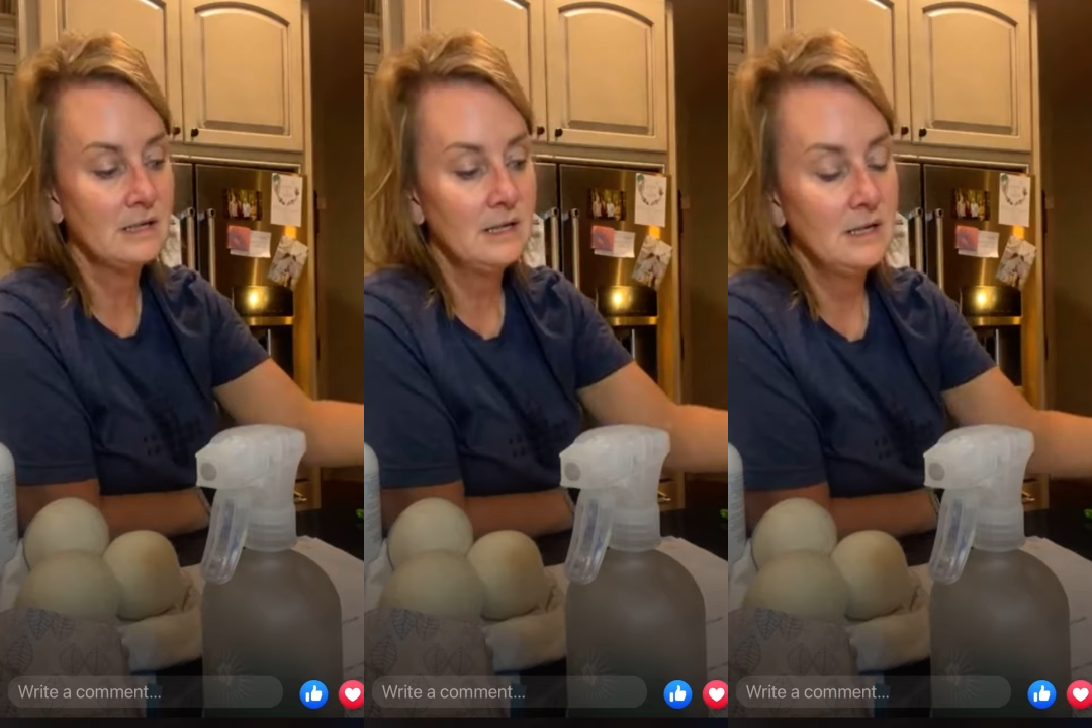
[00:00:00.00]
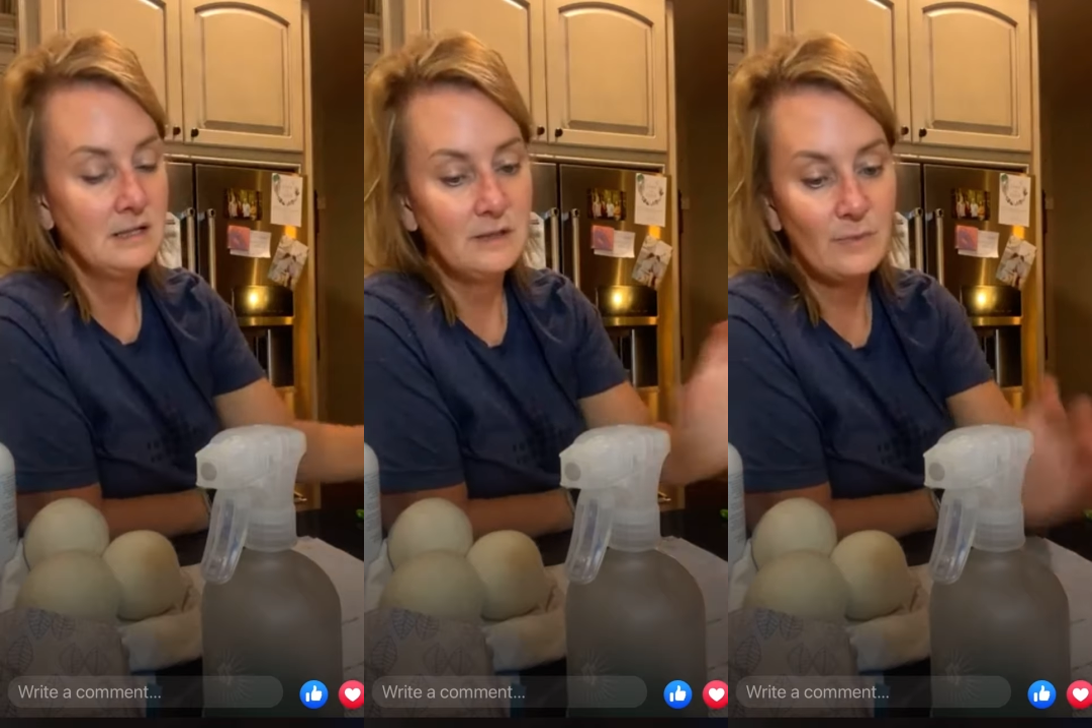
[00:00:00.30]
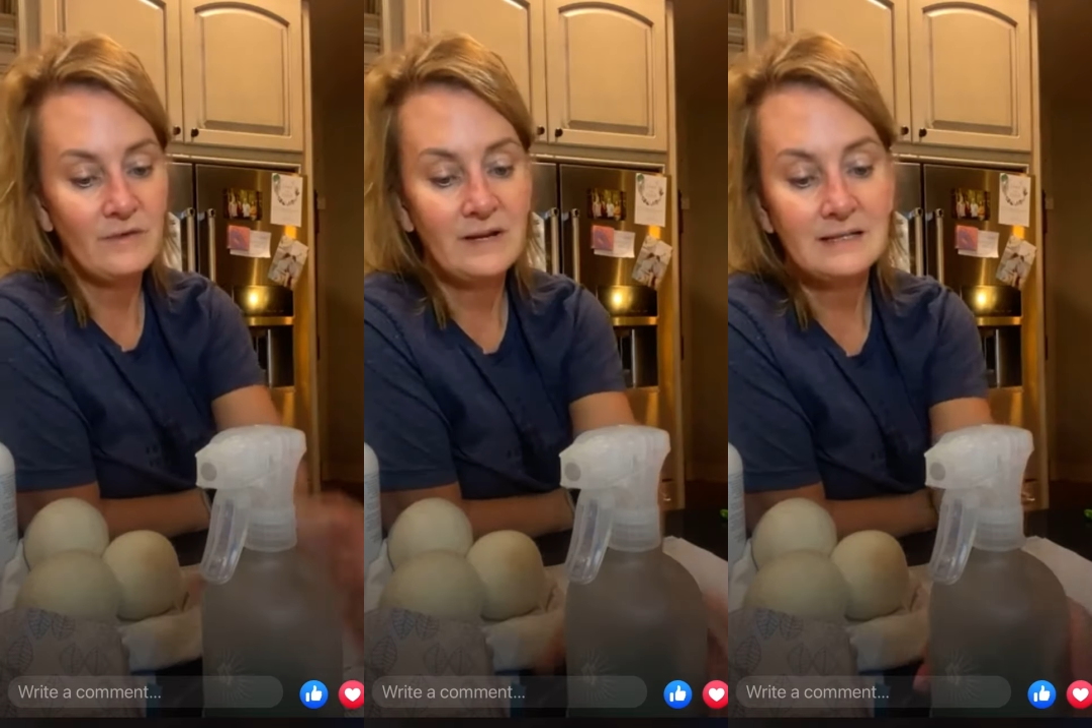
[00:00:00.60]
um,
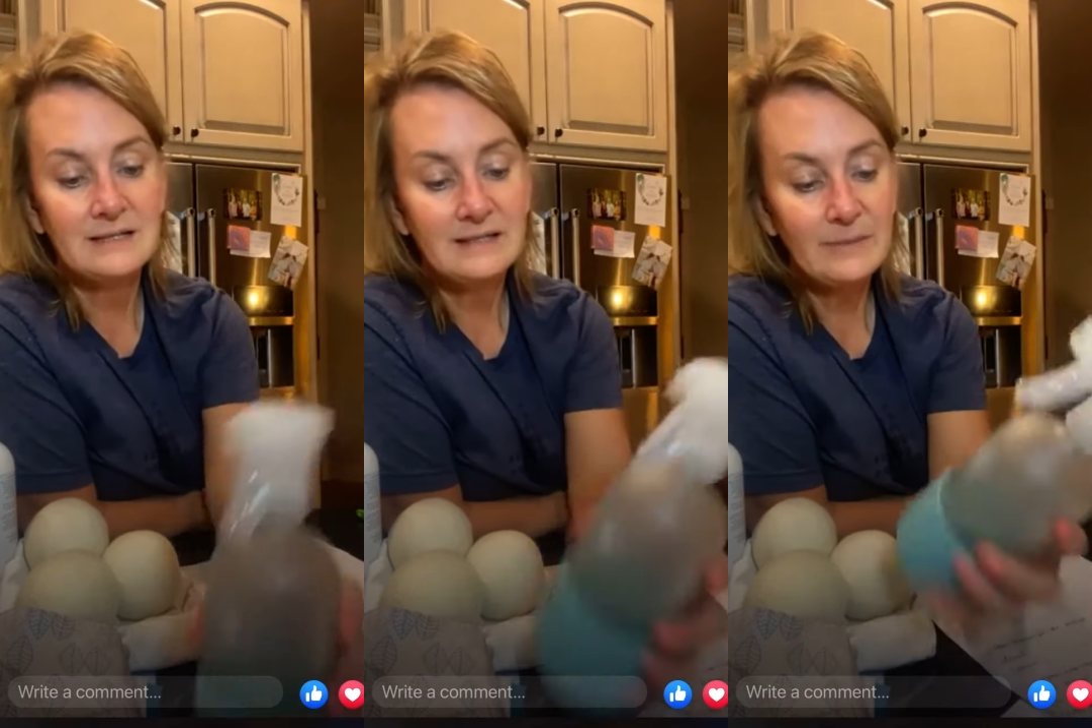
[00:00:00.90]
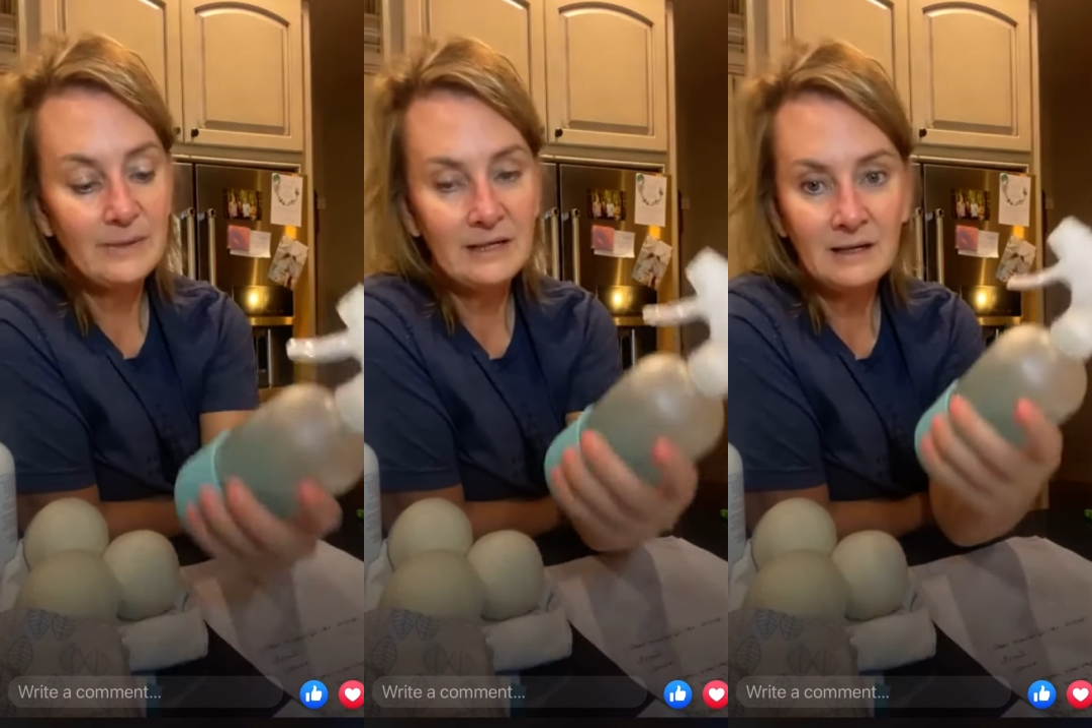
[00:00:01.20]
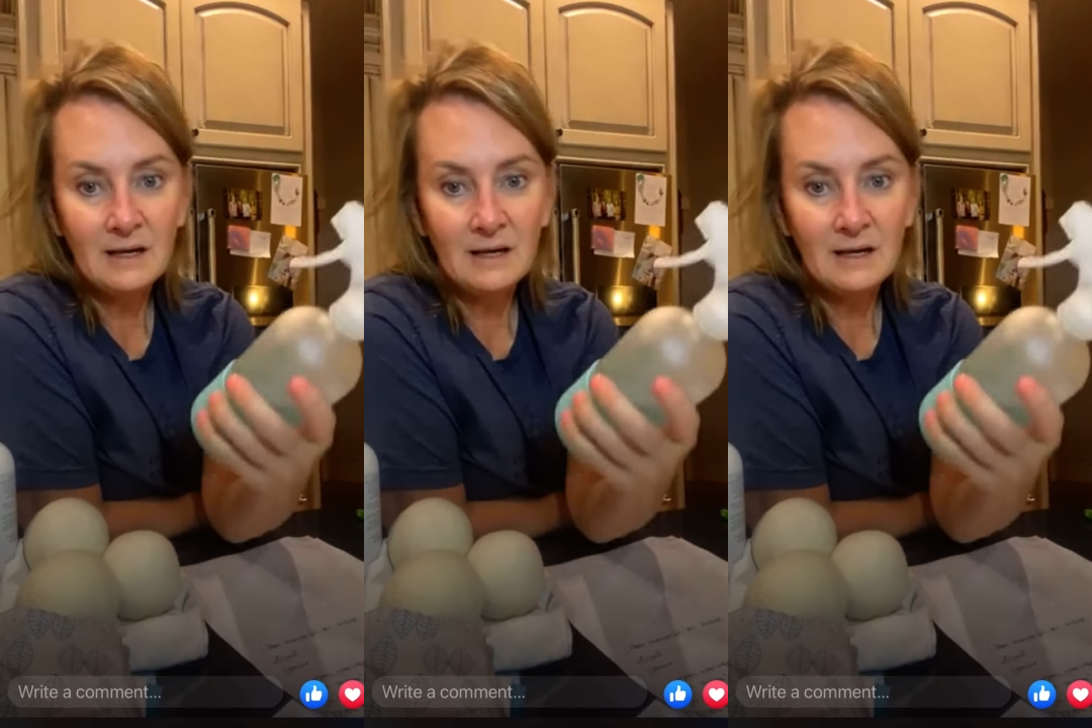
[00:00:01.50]
but they will